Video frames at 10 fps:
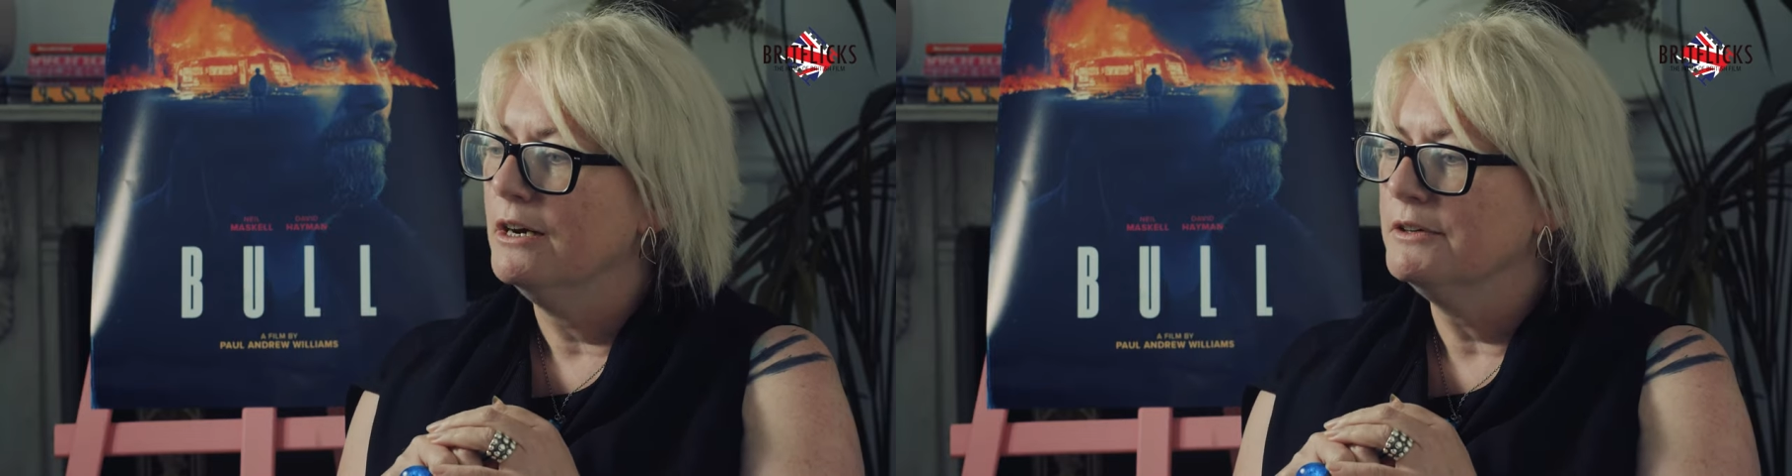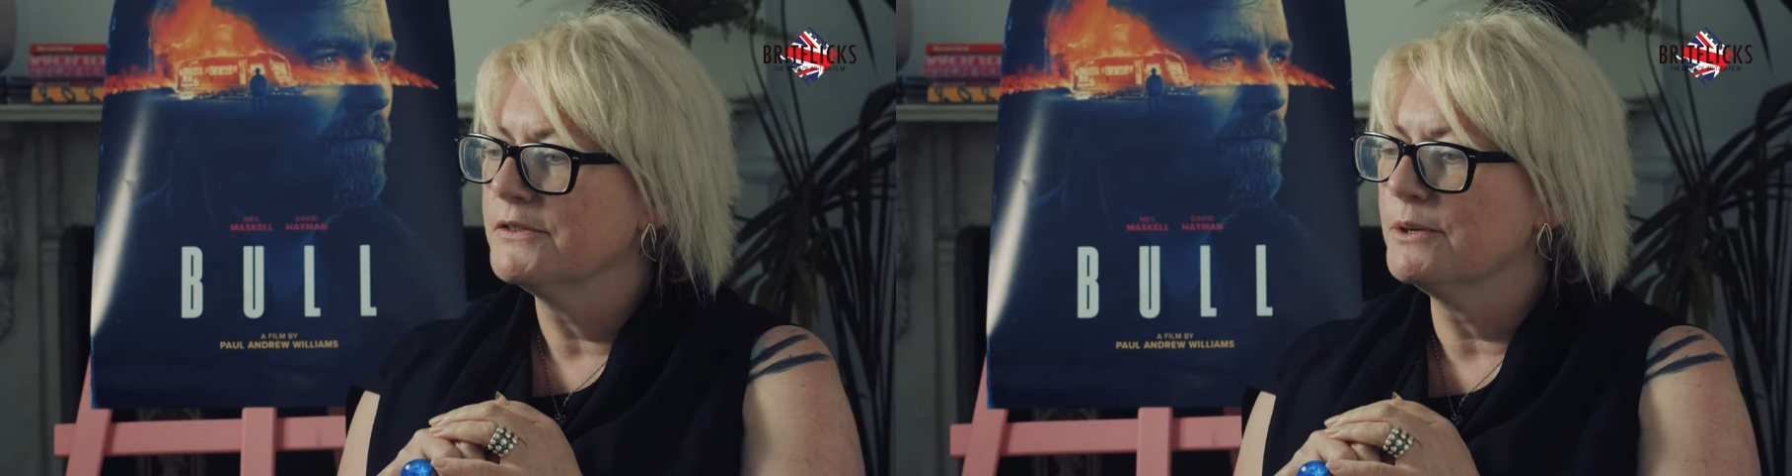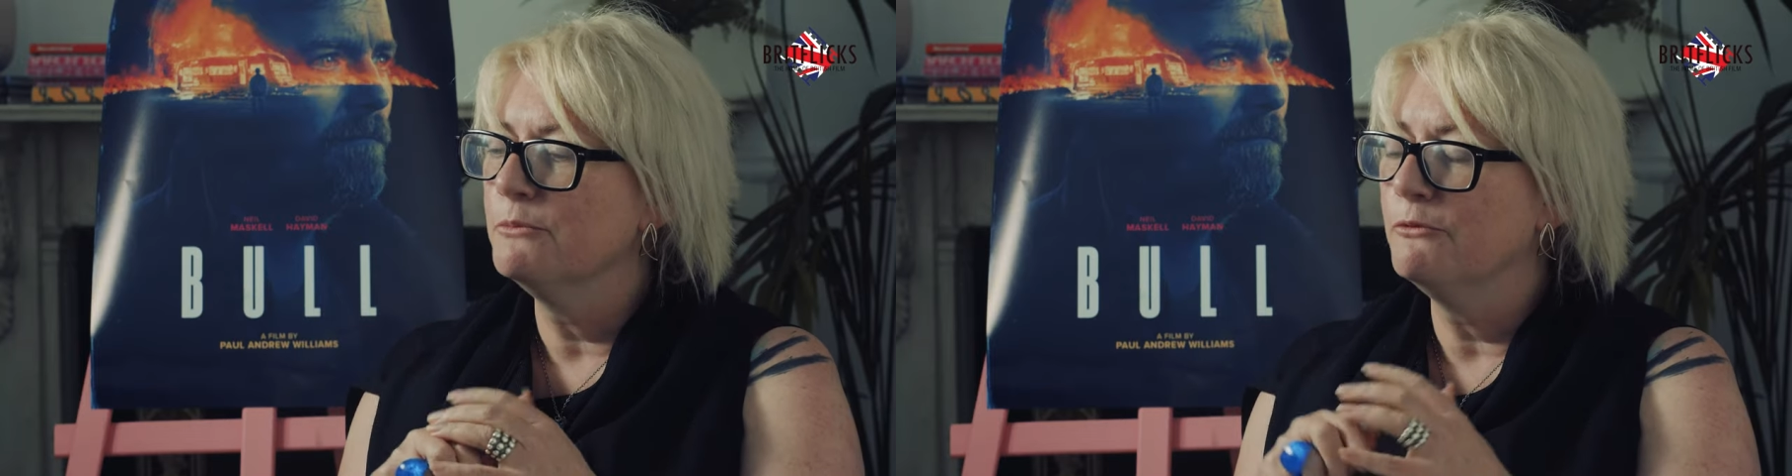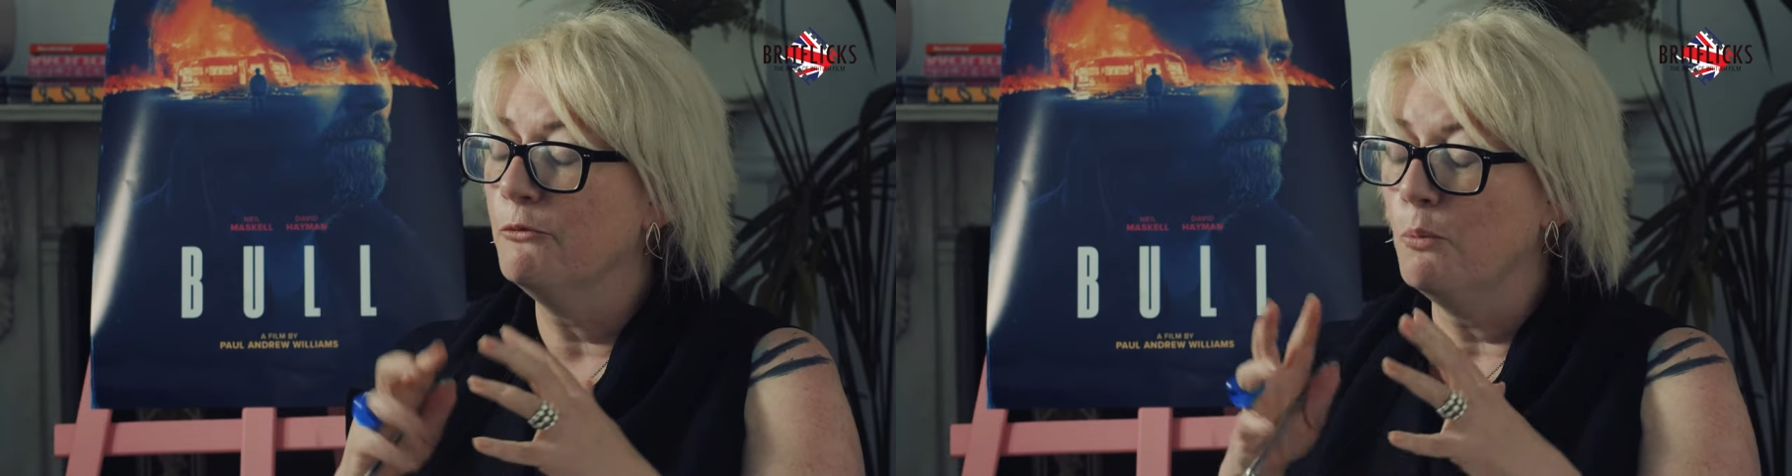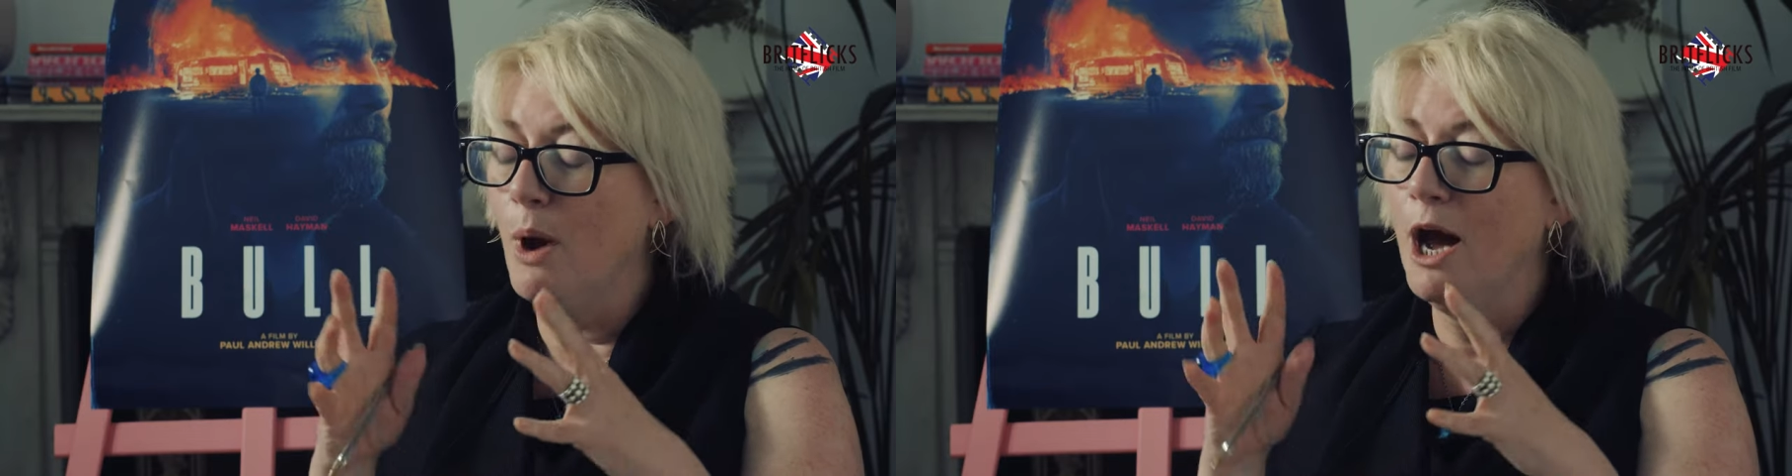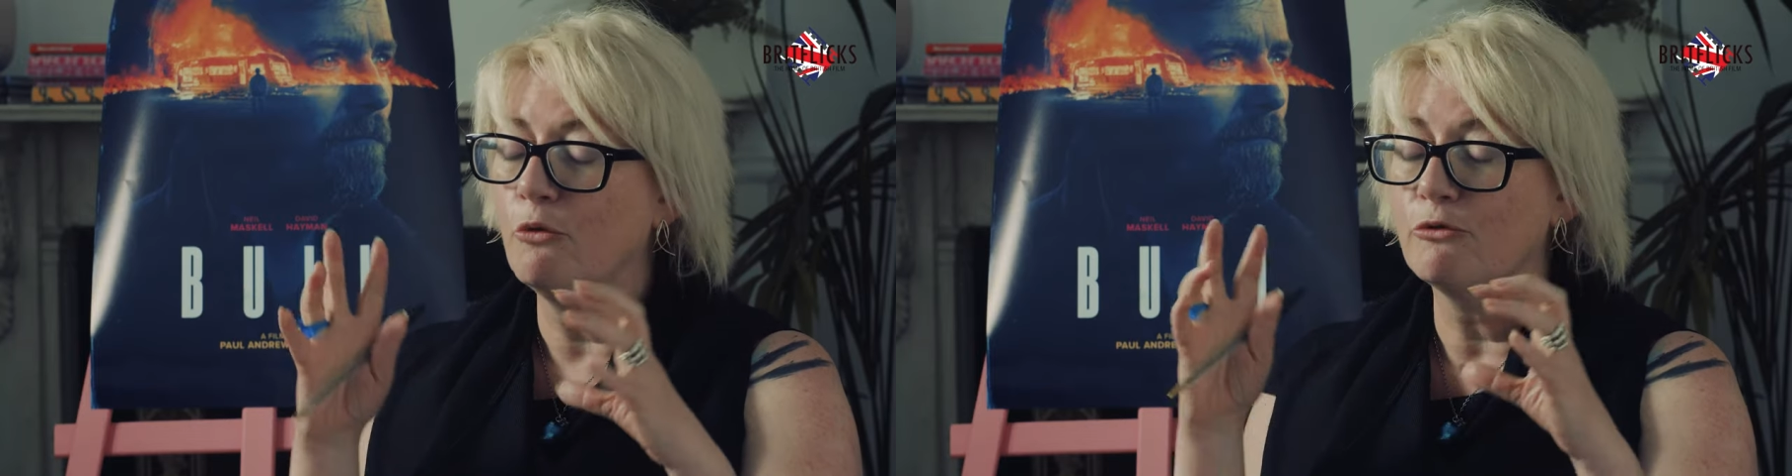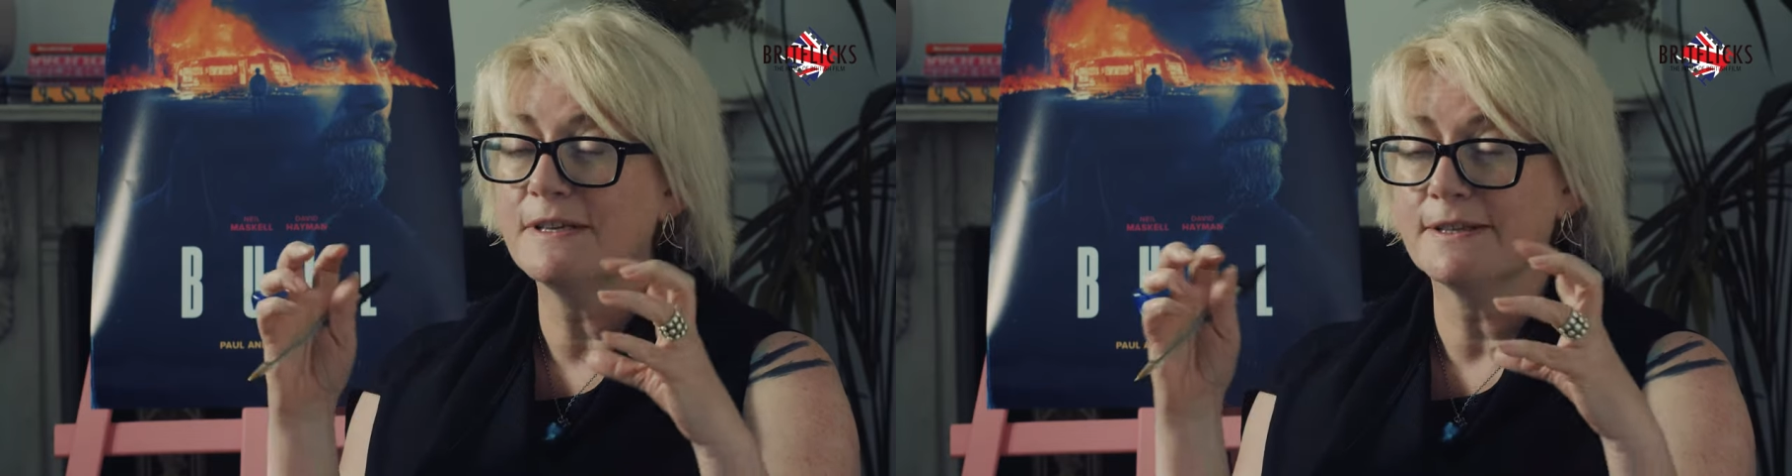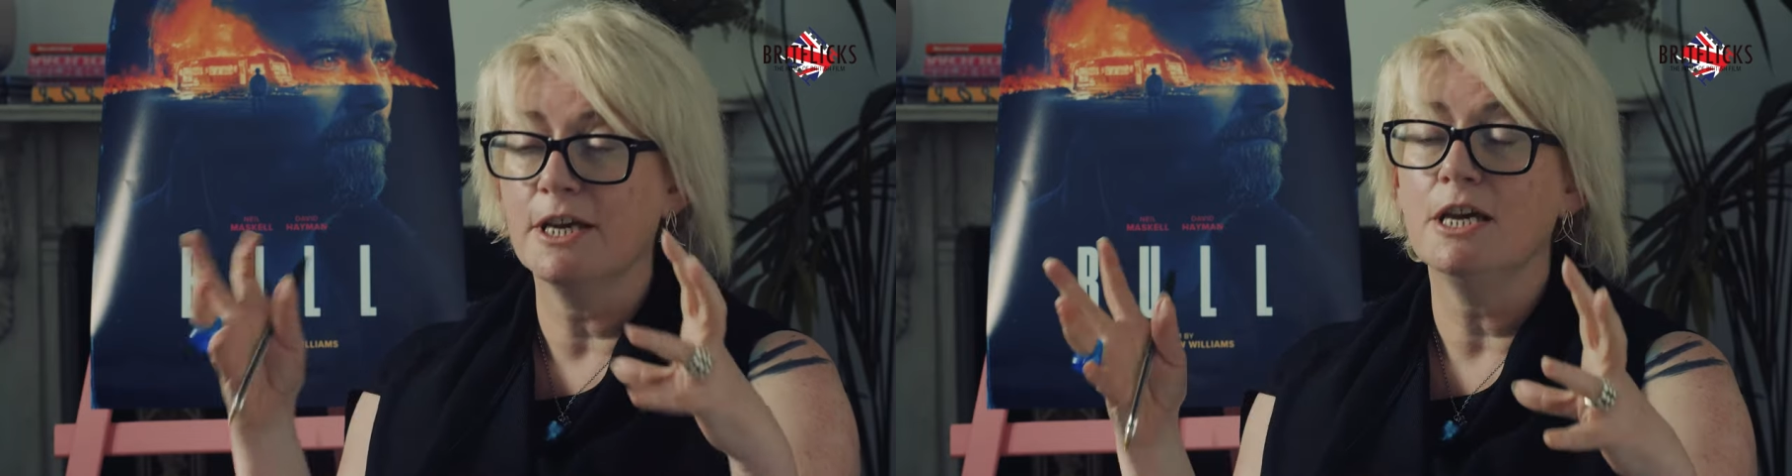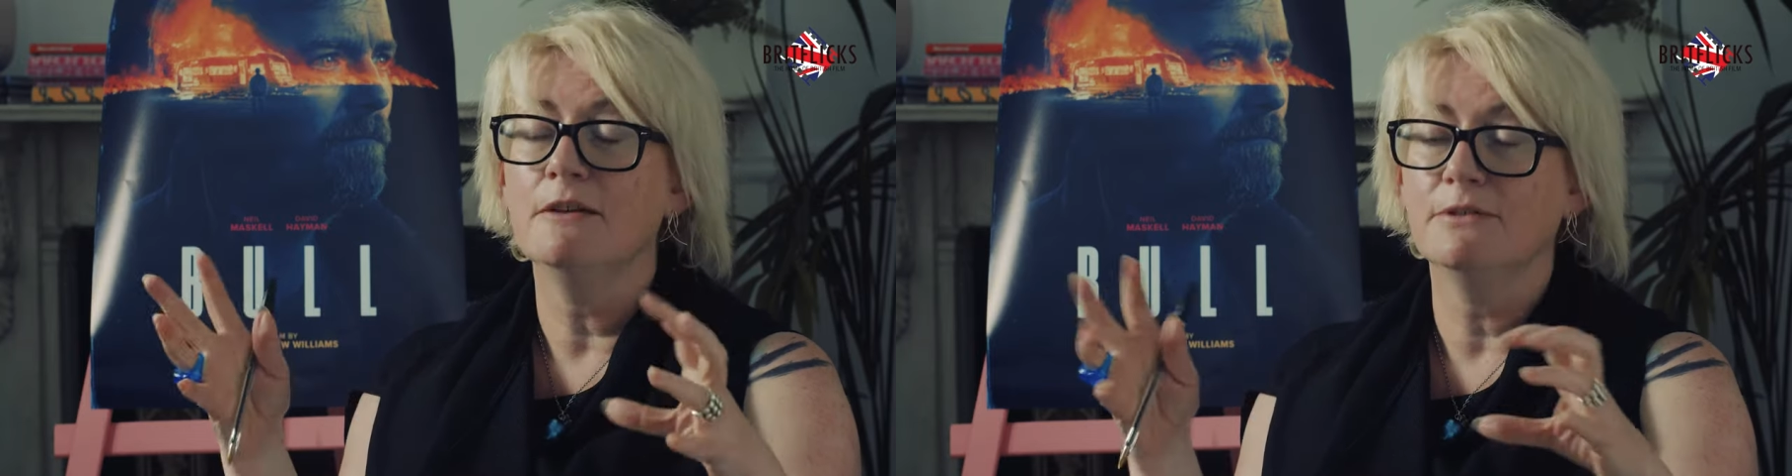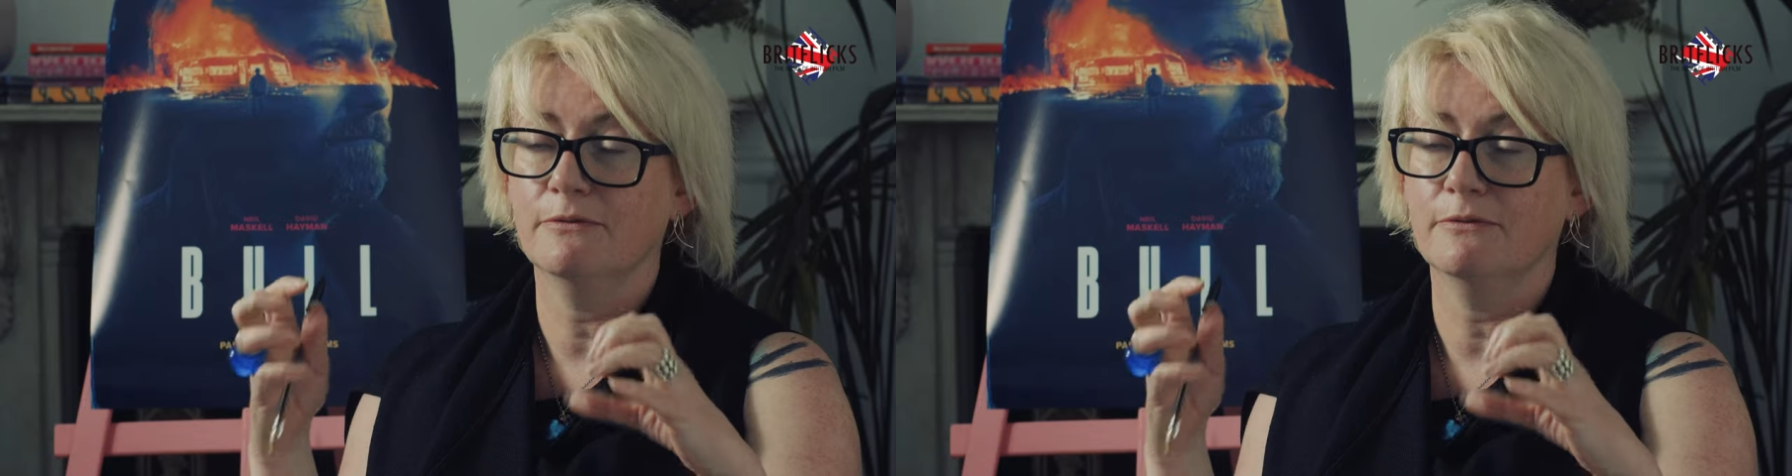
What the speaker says: some well-received